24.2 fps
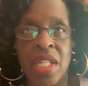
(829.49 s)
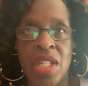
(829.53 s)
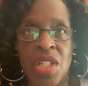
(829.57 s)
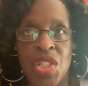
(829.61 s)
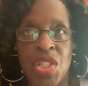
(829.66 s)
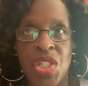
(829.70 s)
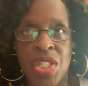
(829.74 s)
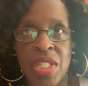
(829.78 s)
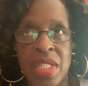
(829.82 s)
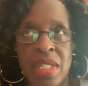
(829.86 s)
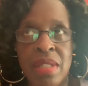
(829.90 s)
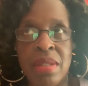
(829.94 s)

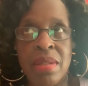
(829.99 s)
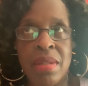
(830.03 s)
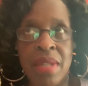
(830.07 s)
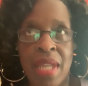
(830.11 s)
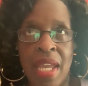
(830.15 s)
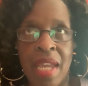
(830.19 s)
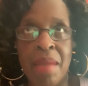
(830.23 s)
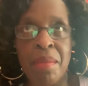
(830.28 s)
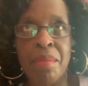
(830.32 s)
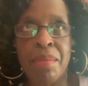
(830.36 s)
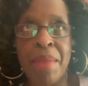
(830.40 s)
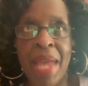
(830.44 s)
she
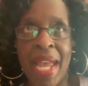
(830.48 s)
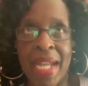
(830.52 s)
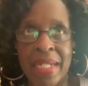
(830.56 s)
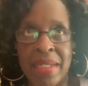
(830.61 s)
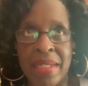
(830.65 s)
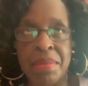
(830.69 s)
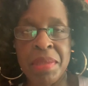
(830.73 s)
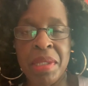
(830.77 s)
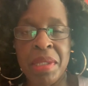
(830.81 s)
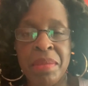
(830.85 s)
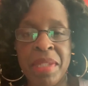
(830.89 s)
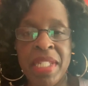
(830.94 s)
came back
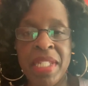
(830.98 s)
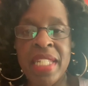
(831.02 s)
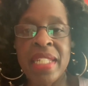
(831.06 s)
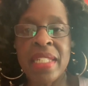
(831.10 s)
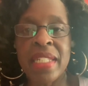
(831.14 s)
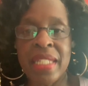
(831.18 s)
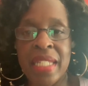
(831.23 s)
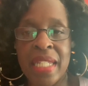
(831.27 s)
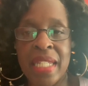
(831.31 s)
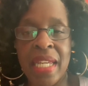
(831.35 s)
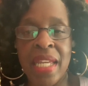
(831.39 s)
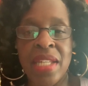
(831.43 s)
to me
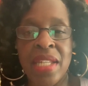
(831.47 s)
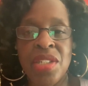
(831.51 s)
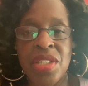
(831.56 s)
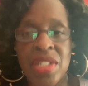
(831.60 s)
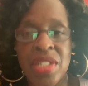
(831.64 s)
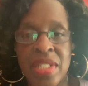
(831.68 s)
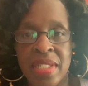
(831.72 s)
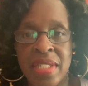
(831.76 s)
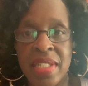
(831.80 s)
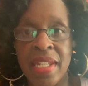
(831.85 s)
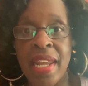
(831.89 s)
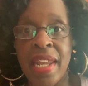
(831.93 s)
immediately and
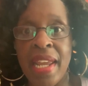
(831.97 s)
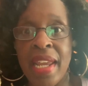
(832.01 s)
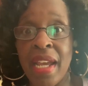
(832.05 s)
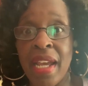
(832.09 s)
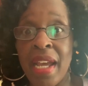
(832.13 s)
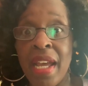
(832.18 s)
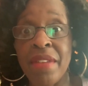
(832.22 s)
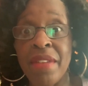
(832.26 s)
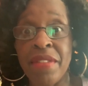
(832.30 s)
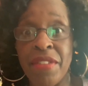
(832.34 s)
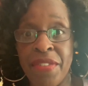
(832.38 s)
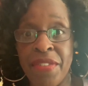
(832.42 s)
she said, "Hey, I
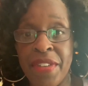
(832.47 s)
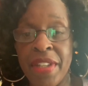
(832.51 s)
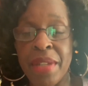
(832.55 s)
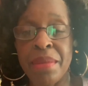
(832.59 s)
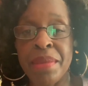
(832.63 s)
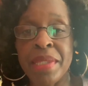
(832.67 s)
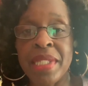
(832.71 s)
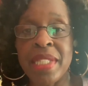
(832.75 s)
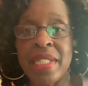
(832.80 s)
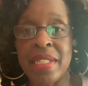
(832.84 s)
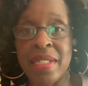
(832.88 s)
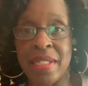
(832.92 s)
have a
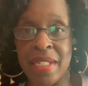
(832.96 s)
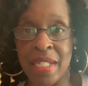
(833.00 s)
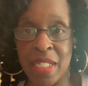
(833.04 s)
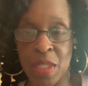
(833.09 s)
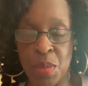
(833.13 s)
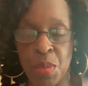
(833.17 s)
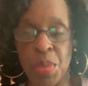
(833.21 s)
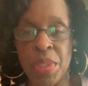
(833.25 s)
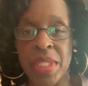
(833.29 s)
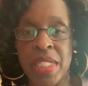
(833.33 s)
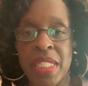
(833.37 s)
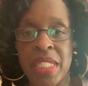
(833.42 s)
family that
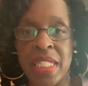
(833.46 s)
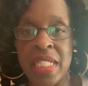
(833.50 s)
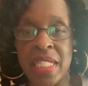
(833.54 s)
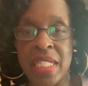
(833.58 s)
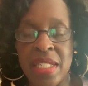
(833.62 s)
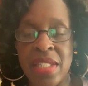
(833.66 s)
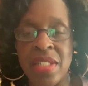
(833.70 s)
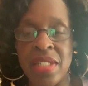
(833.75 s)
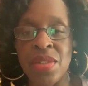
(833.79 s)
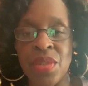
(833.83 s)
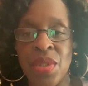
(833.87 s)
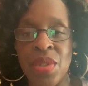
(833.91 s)
desperately
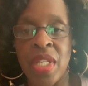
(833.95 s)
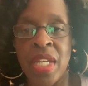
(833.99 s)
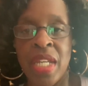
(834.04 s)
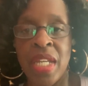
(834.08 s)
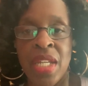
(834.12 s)
needs to